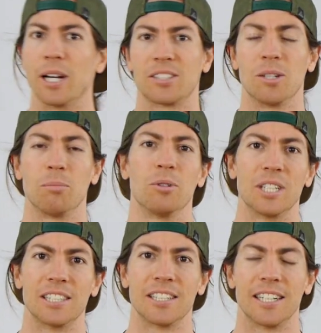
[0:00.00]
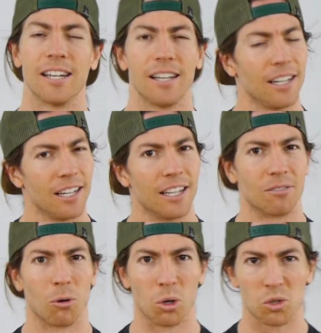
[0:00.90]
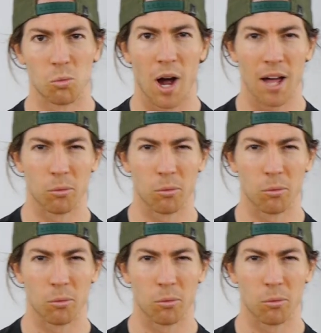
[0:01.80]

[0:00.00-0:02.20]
Quick, simple, easy. And of course,